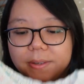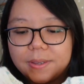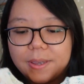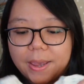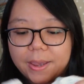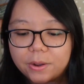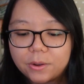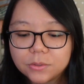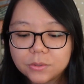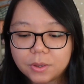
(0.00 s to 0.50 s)

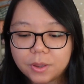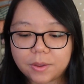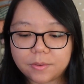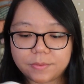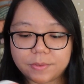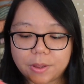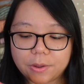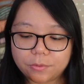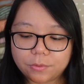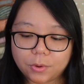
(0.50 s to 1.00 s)
I also
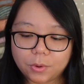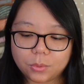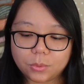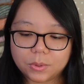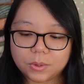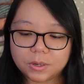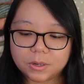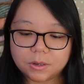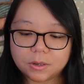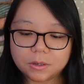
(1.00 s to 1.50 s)
have
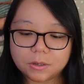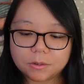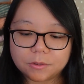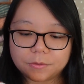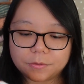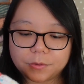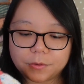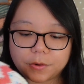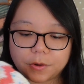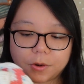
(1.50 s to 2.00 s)

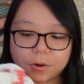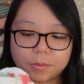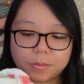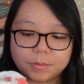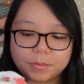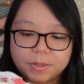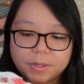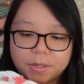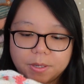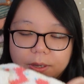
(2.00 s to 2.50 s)
leftover
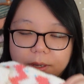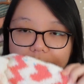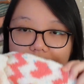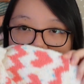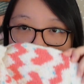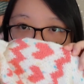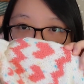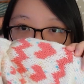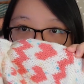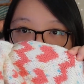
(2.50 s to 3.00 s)
from
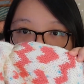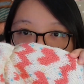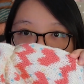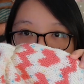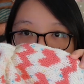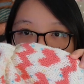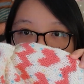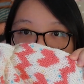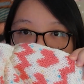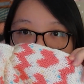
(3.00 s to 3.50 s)
the
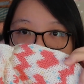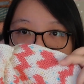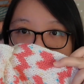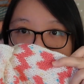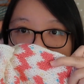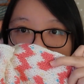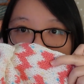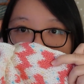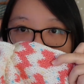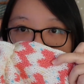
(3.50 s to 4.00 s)

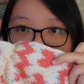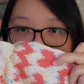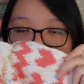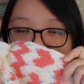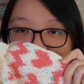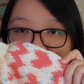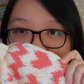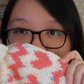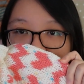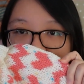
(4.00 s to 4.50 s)

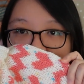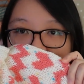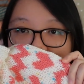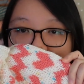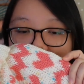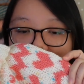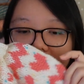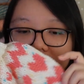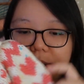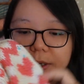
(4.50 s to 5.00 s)
contrast
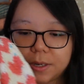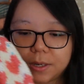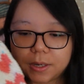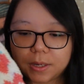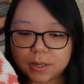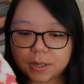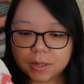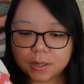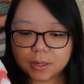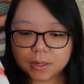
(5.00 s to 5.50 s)
color.
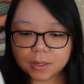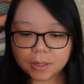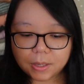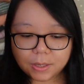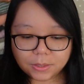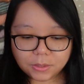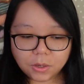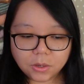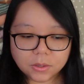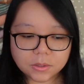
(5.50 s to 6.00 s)

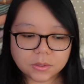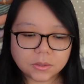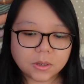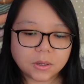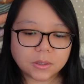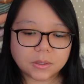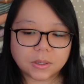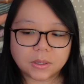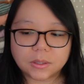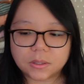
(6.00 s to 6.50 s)

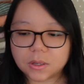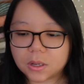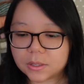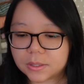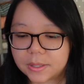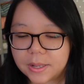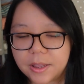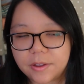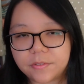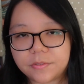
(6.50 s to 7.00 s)
Not a
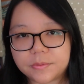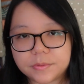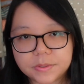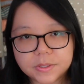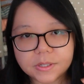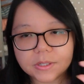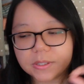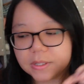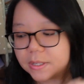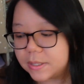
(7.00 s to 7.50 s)
lot left,
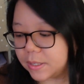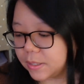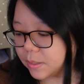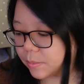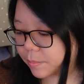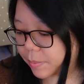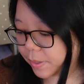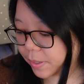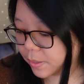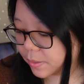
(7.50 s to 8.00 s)
just a
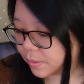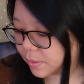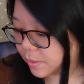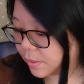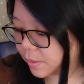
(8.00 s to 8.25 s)
little bit,